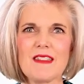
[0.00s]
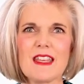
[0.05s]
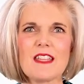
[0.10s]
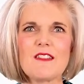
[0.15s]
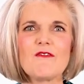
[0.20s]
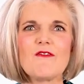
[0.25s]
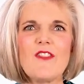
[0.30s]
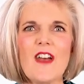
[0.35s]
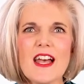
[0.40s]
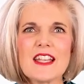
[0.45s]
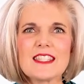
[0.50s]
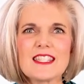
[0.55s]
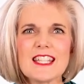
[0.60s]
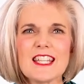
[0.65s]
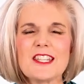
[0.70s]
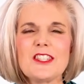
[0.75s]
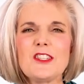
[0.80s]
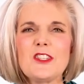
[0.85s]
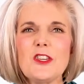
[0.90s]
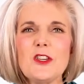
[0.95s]
Invest
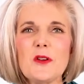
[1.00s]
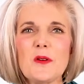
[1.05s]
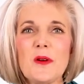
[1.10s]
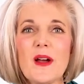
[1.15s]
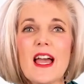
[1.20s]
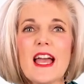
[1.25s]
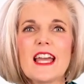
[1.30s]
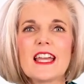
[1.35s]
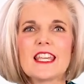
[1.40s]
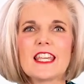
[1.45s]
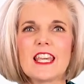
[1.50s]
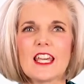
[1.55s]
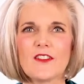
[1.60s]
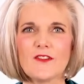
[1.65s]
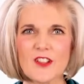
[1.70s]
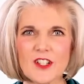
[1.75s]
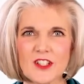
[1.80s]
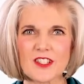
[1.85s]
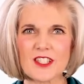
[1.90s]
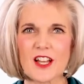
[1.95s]
in you.
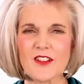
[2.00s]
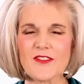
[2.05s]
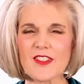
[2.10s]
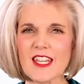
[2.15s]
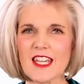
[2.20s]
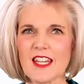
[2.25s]
Give yourself the